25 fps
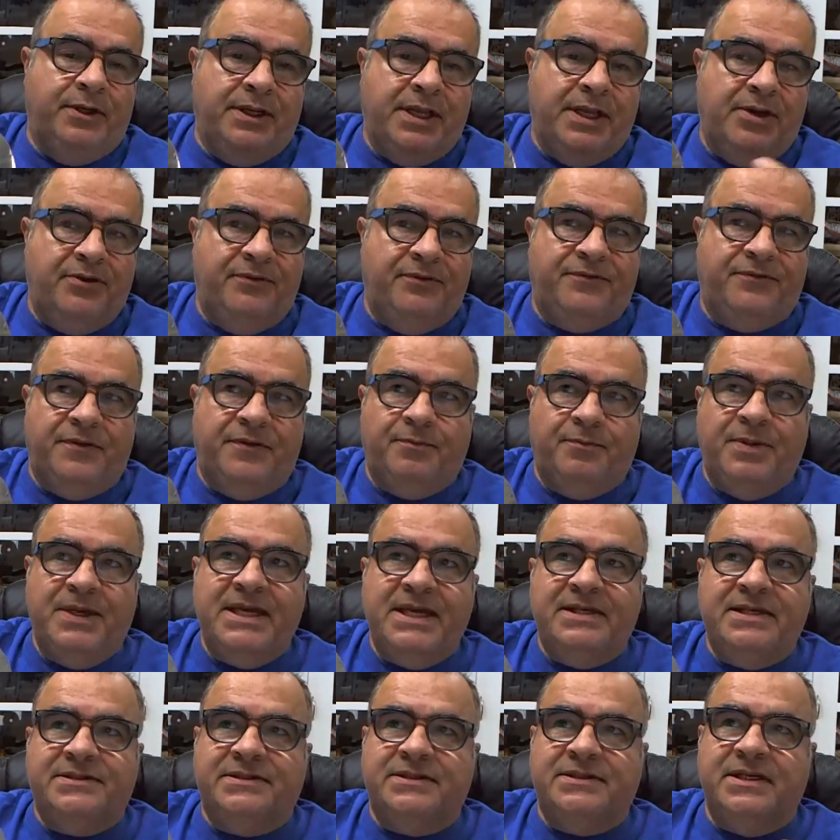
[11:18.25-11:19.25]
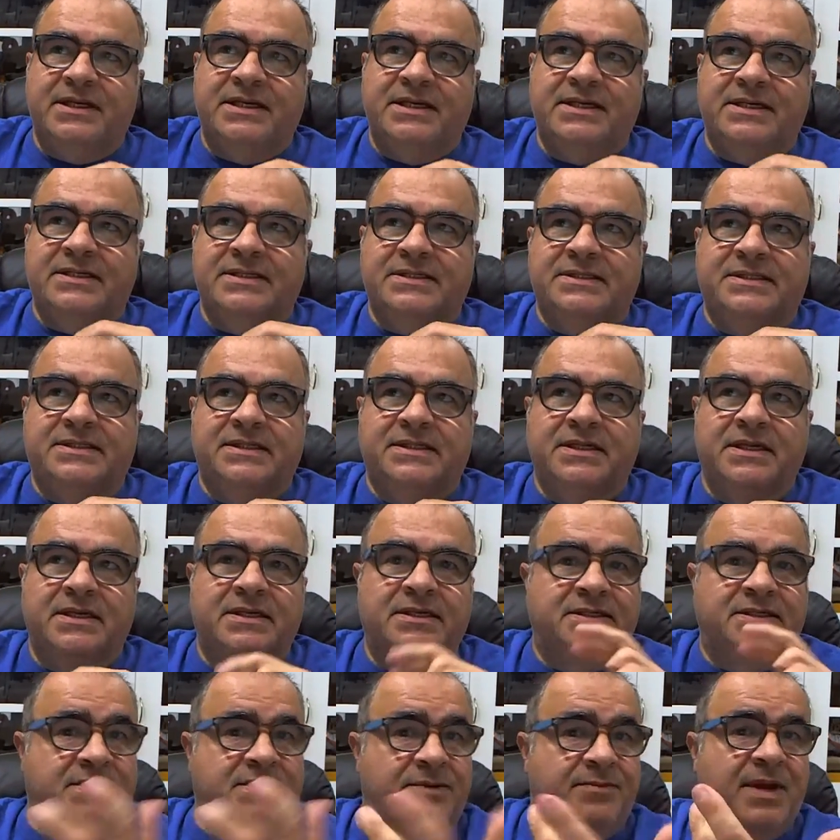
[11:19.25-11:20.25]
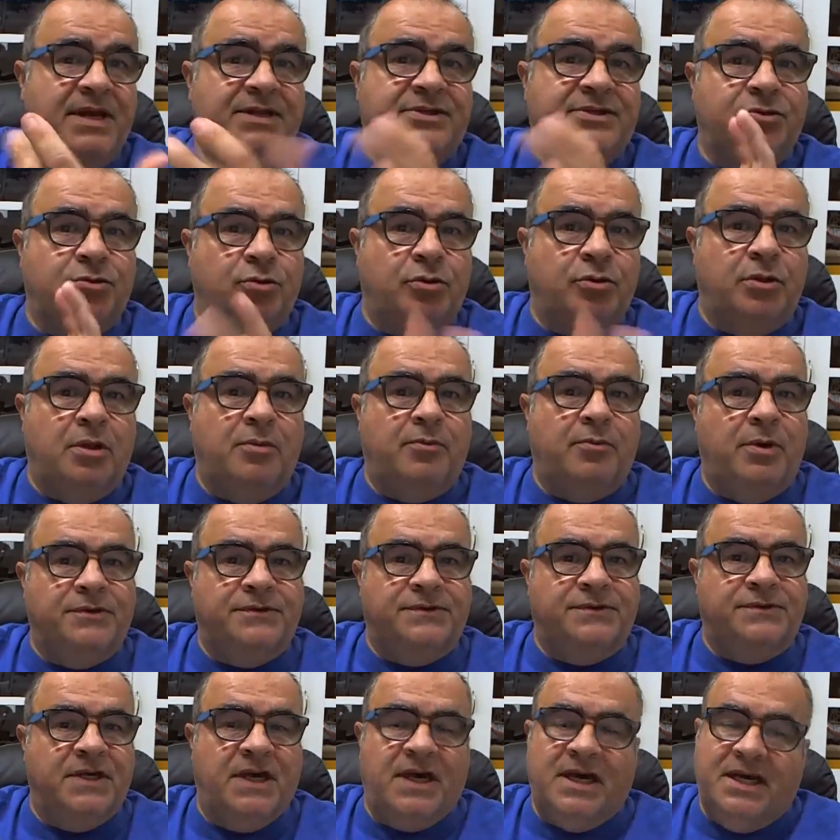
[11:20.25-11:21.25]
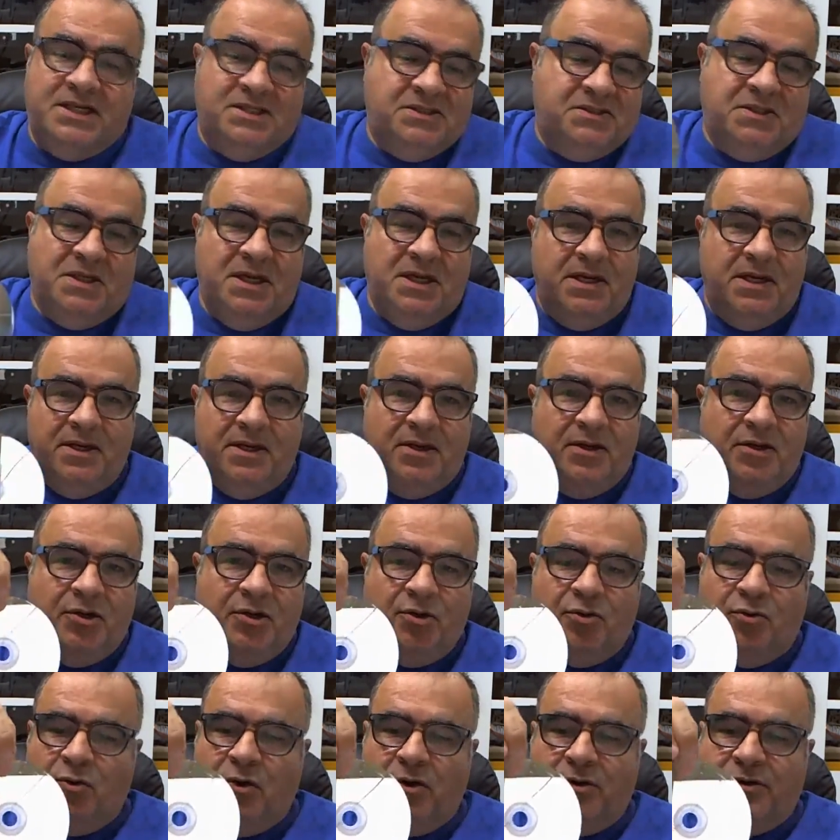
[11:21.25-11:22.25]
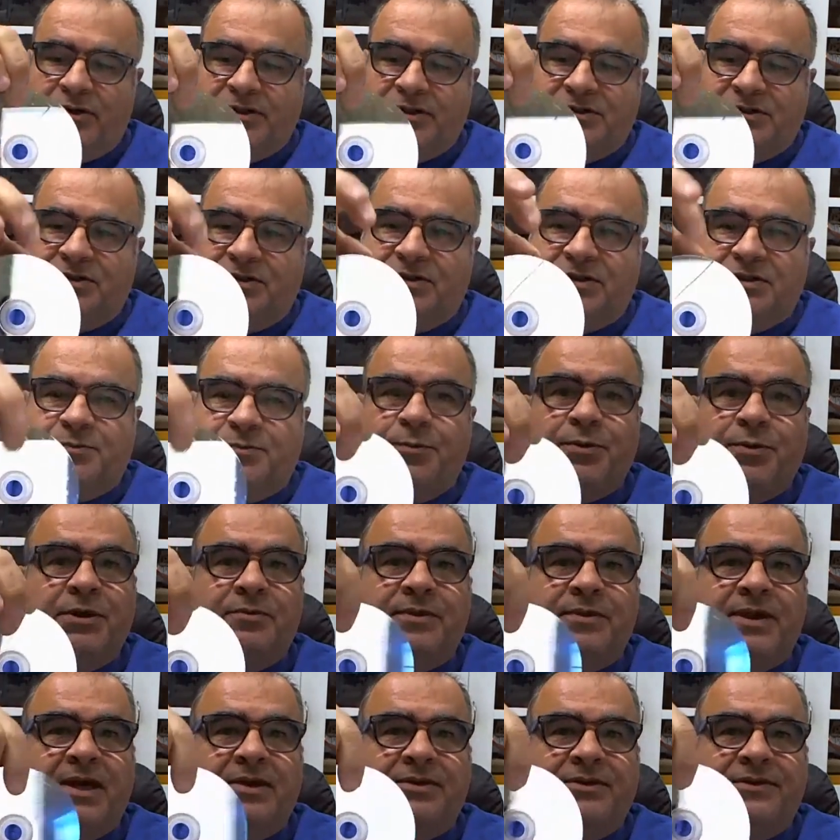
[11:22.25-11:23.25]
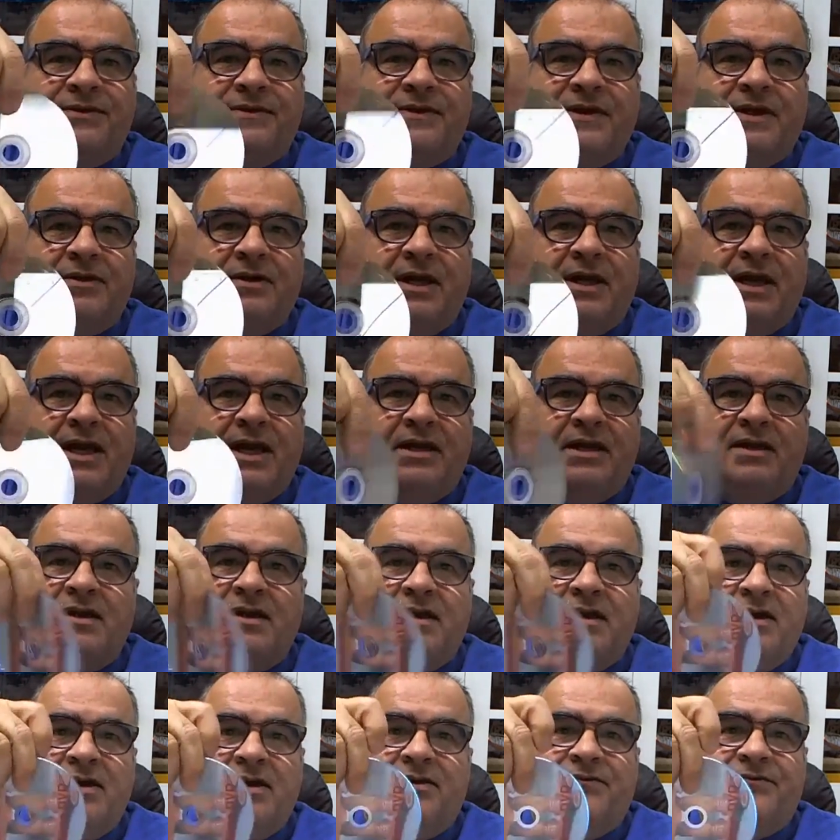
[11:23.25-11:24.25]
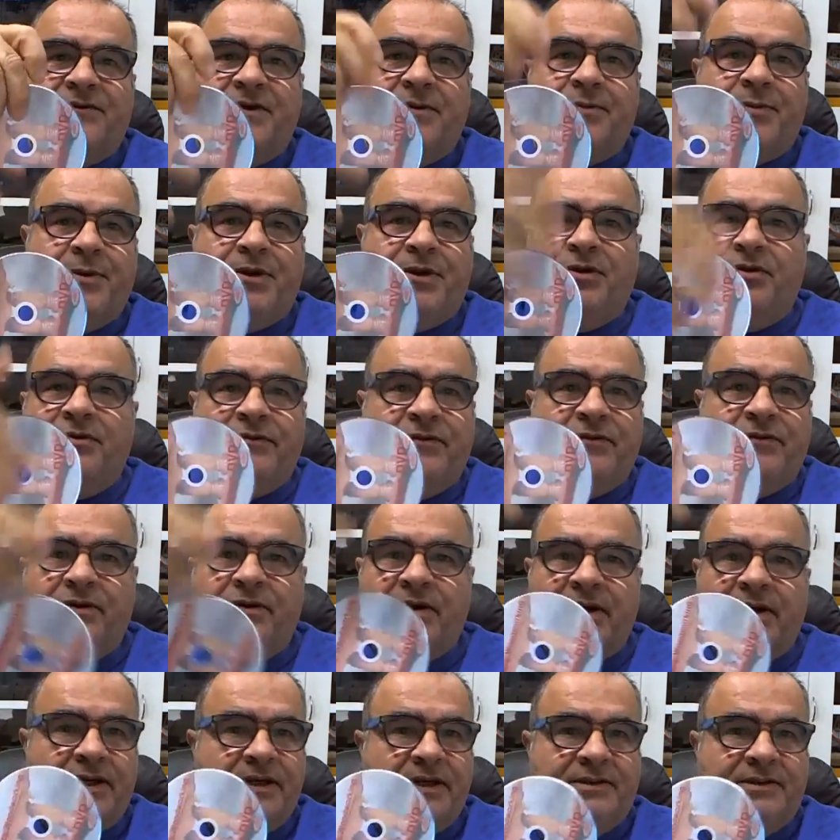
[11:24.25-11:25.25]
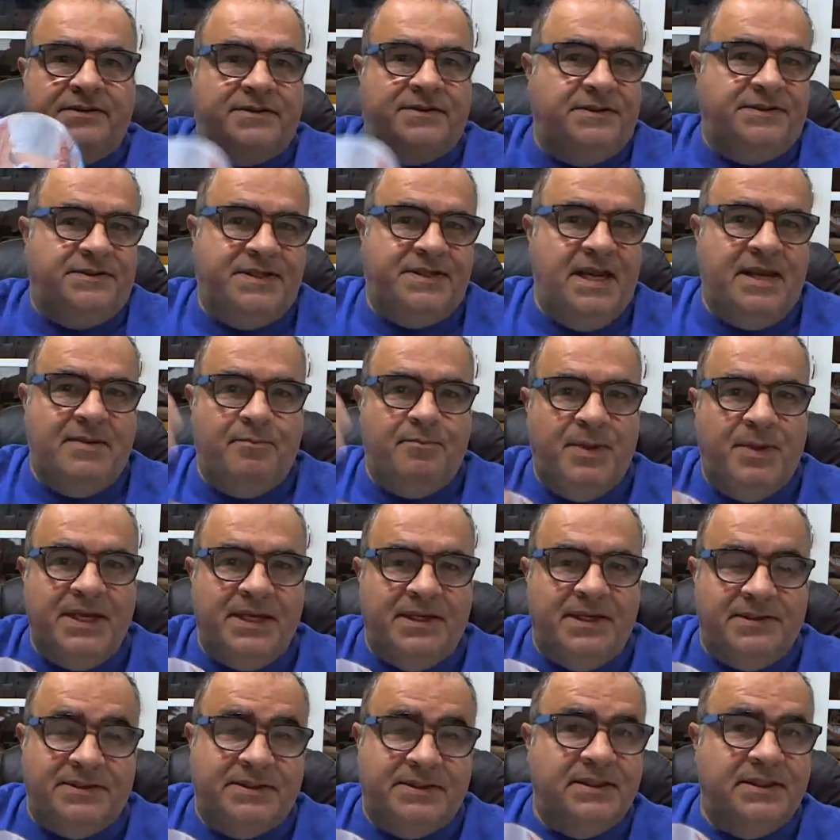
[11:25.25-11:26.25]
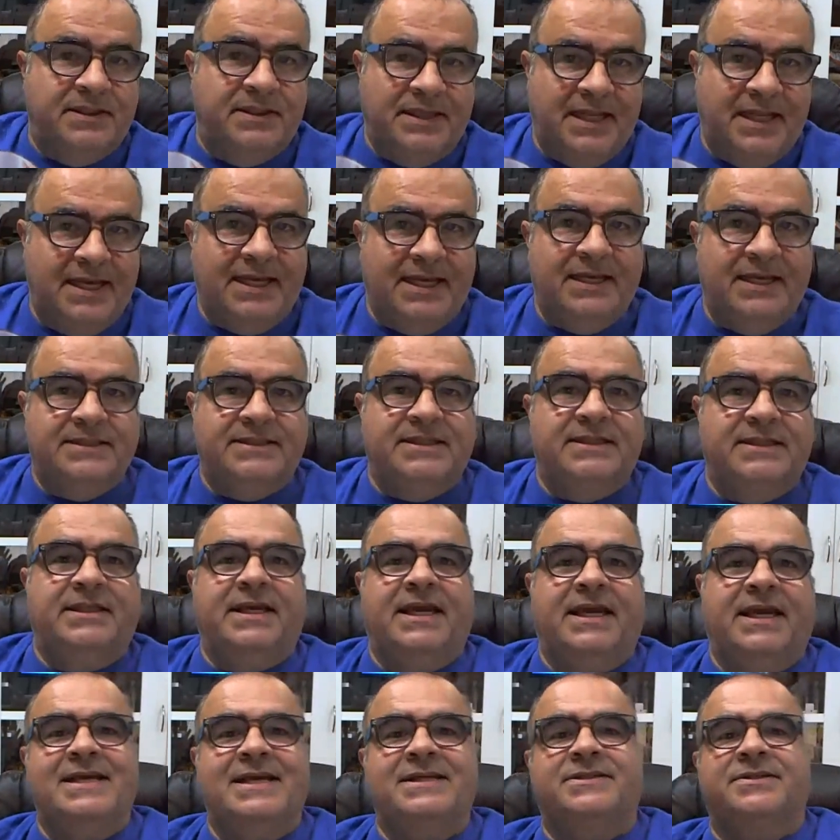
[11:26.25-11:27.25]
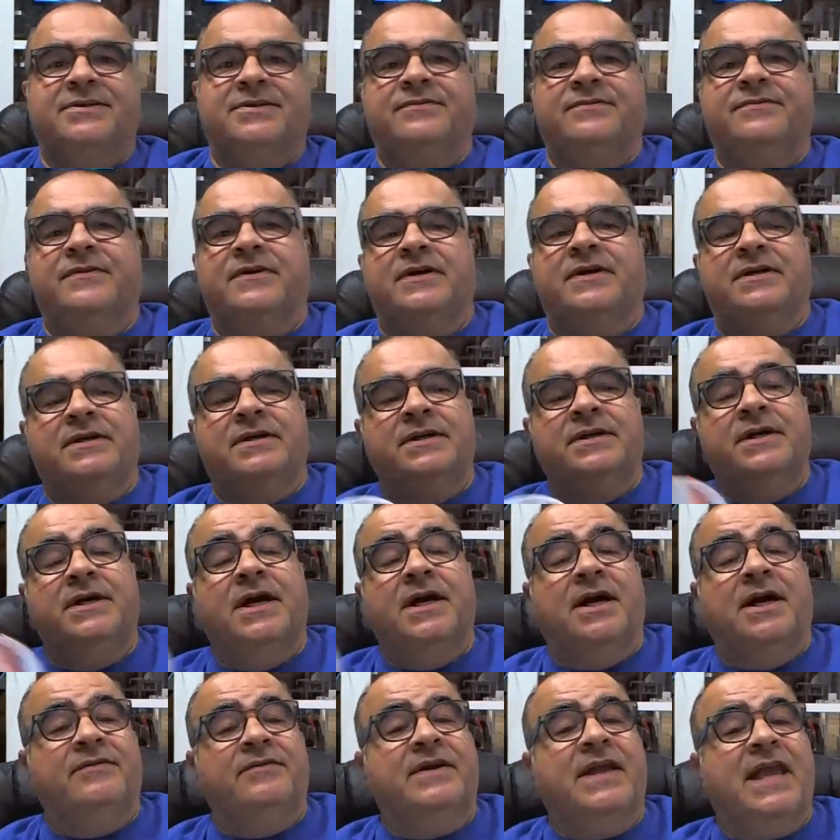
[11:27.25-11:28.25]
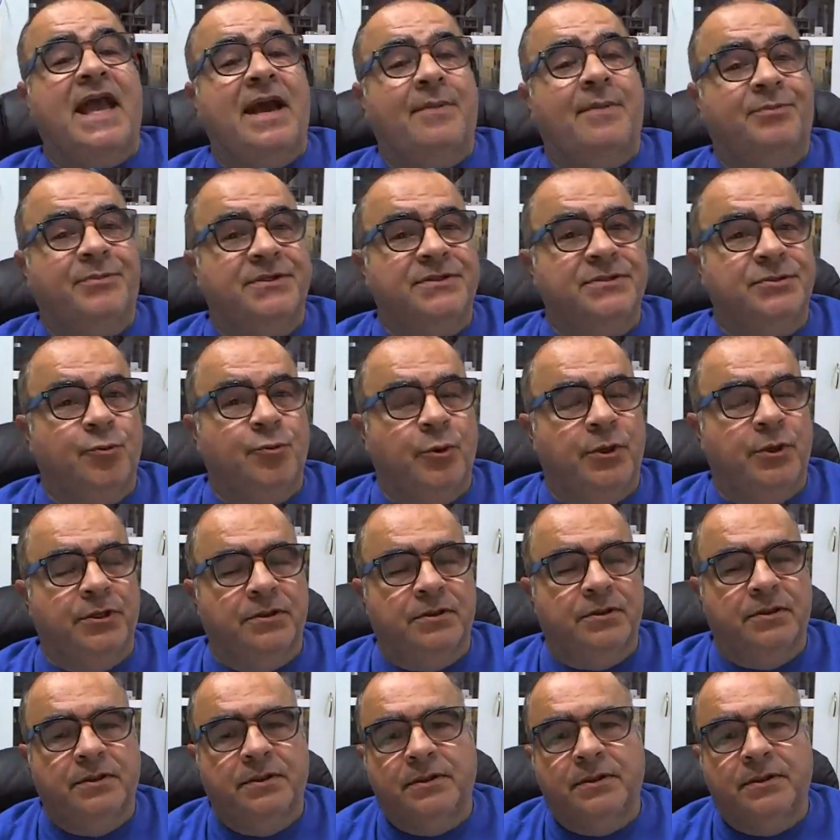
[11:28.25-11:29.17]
Now, if the piece is symmetrical on both sides, no worries. You just put them down the center line, flip it over, and it's the same piece, like is in the case of a captain's wheel.